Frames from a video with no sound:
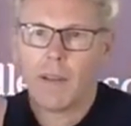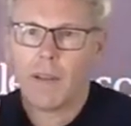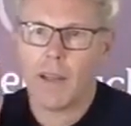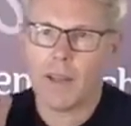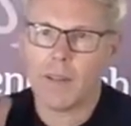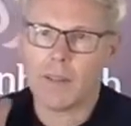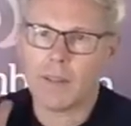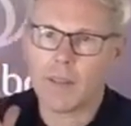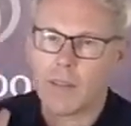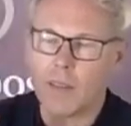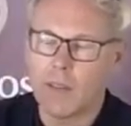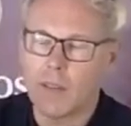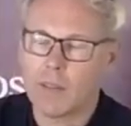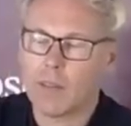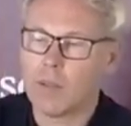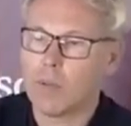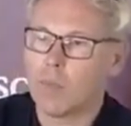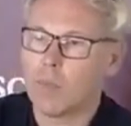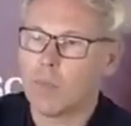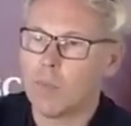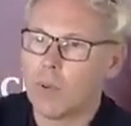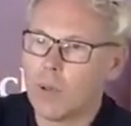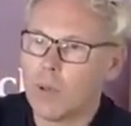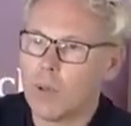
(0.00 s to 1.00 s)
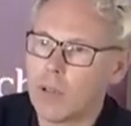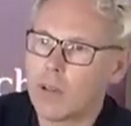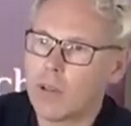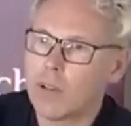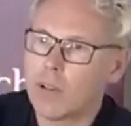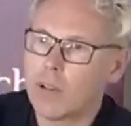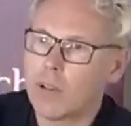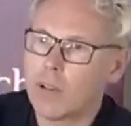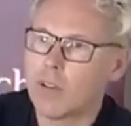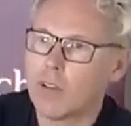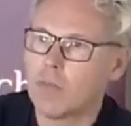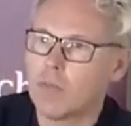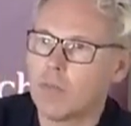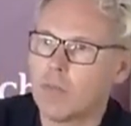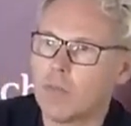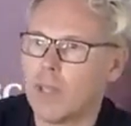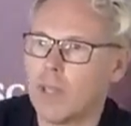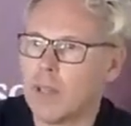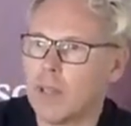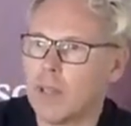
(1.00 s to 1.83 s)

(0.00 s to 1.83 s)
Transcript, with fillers: And so that the work of being a, a